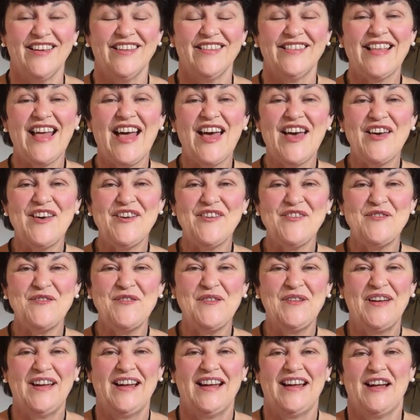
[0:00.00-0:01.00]
So
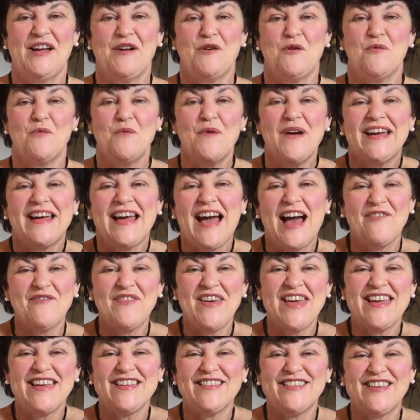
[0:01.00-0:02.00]
we're
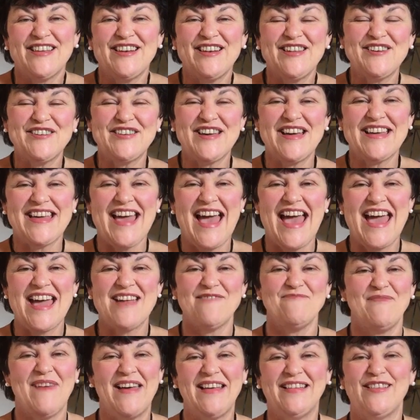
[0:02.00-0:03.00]
coming to look
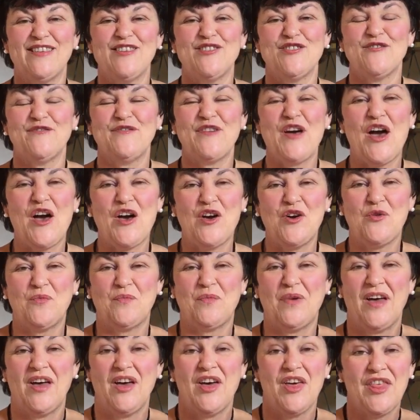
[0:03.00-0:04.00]
again, Message of Hope,
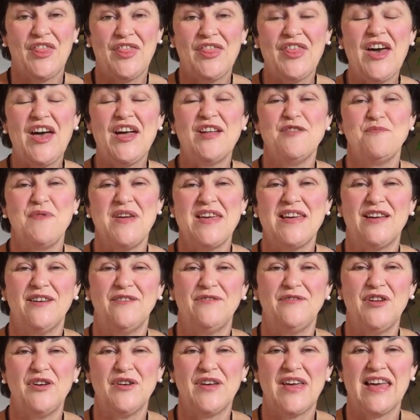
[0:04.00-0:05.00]
third week
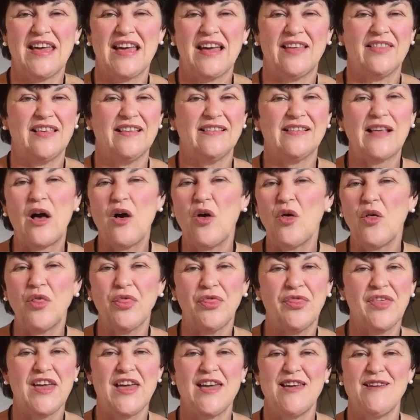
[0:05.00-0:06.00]
of looking at this whole
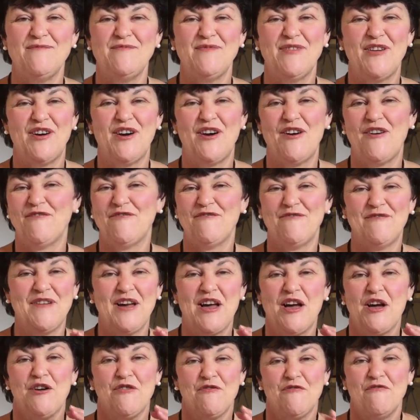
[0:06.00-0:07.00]
theme of
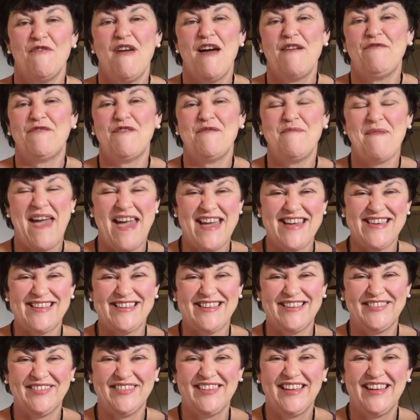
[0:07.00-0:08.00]

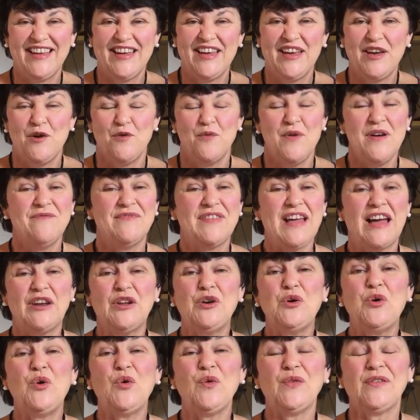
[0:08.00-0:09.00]
Reformation. We've done
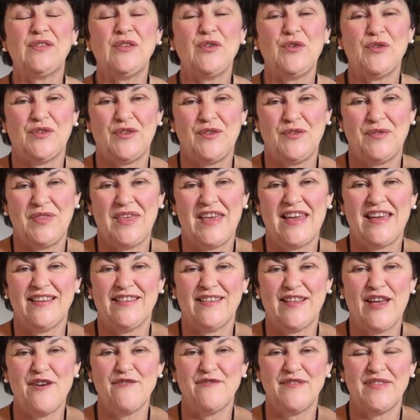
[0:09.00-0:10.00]
all sorts of
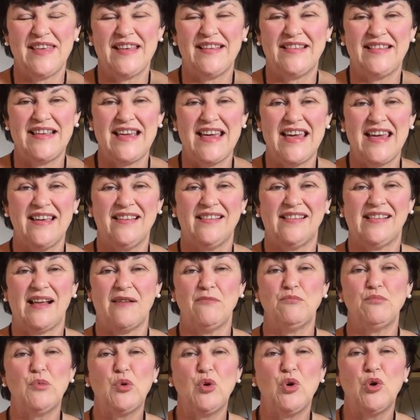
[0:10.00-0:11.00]
things over this year,
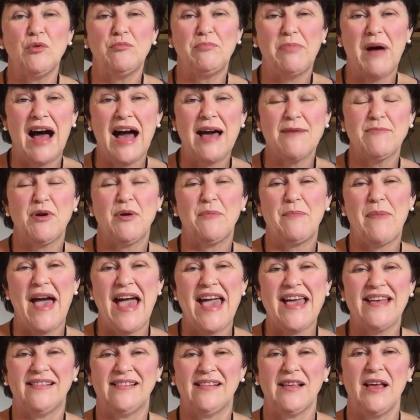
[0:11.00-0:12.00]
some more
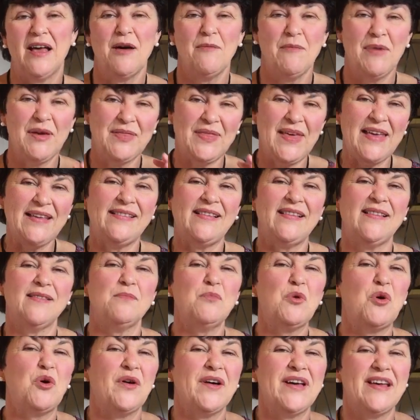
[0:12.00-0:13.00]
Bible-based, but this is
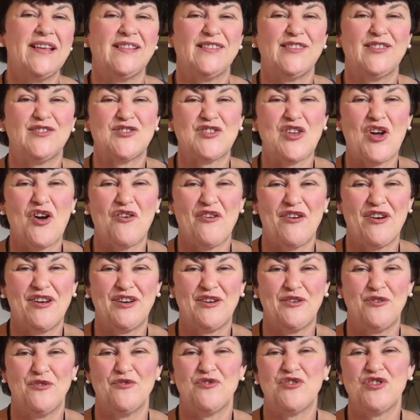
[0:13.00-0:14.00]
more
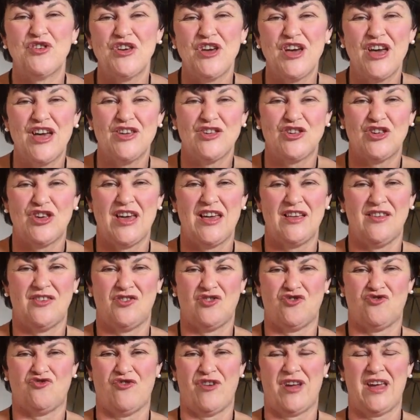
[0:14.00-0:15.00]
historical, church
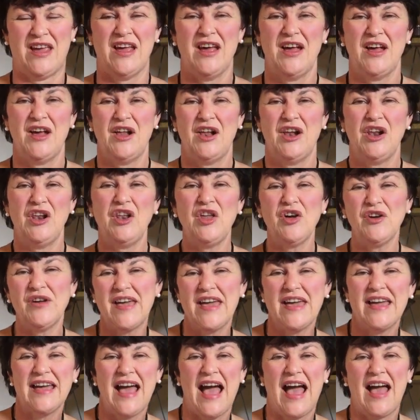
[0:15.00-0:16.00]
history,
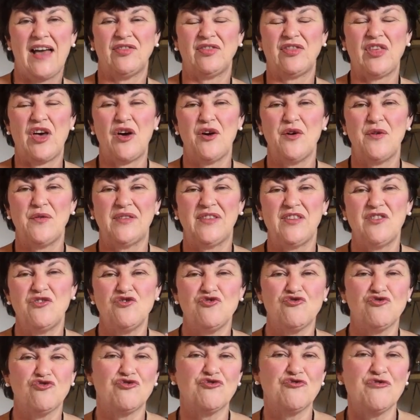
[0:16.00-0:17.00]
looking at those
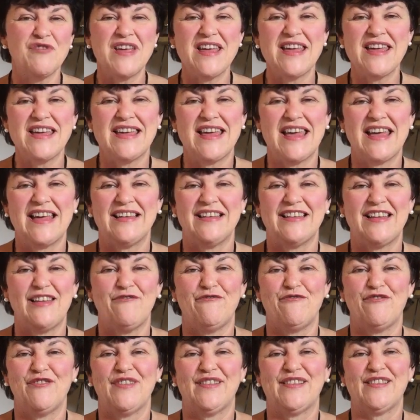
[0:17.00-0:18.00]
intriguing
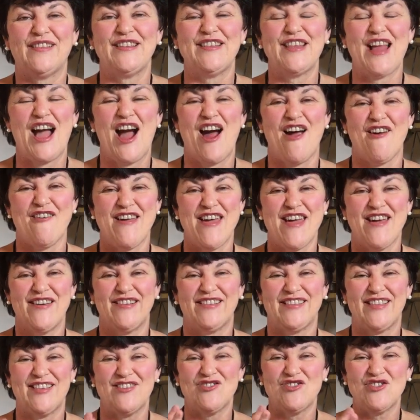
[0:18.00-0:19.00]
different
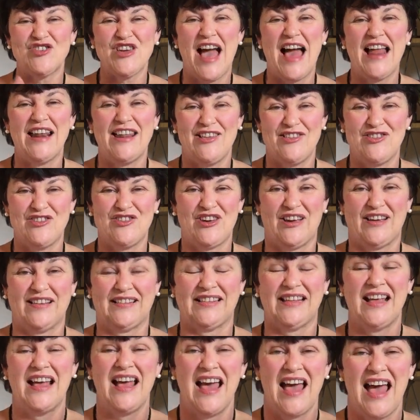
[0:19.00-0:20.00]
scenarios that challenge
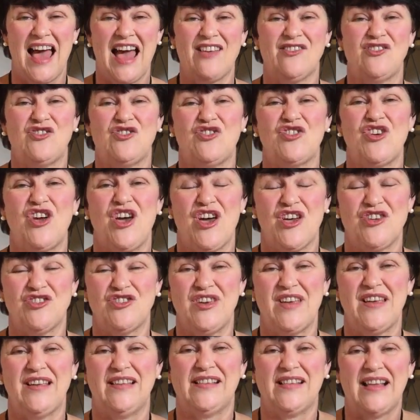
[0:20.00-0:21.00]
us as
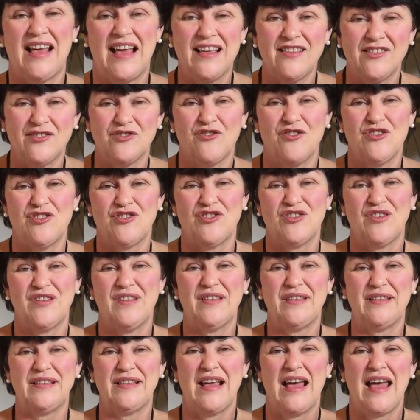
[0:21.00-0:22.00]
churches, as
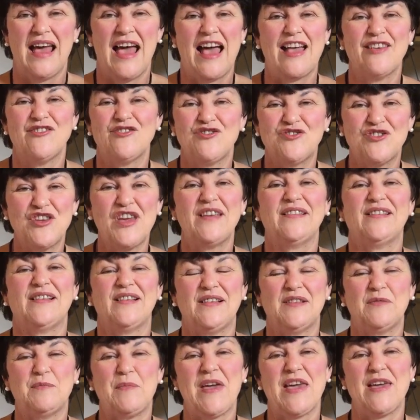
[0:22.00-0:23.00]
Christians, as
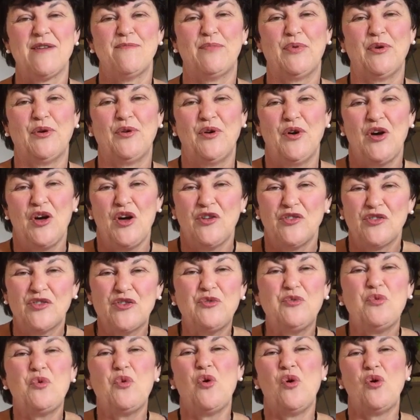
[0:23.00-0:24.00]
Jesus people, to
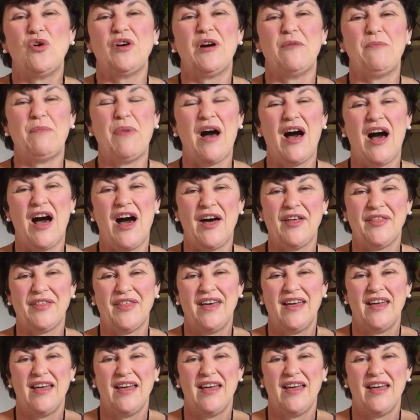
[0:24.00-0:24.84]
walk a path